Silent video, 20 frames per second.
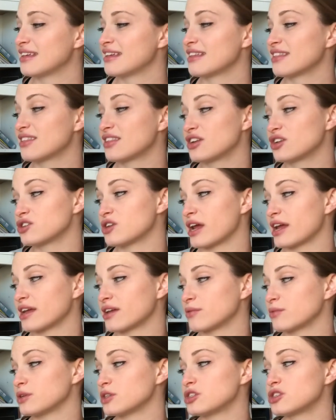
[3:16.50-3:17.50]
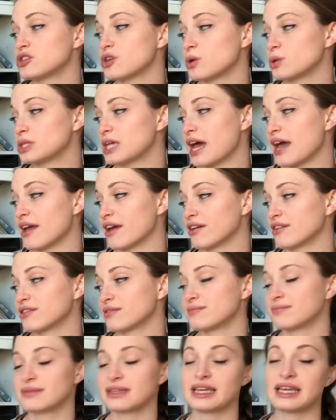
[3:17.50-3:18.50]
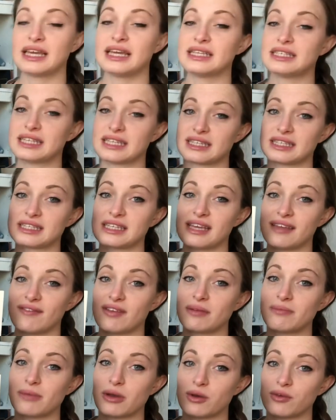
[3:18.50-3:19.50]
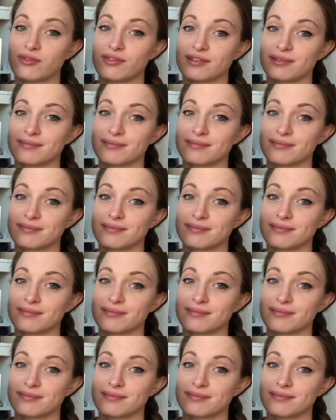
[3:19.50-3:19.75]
The dragon was so tired, he didn't even move.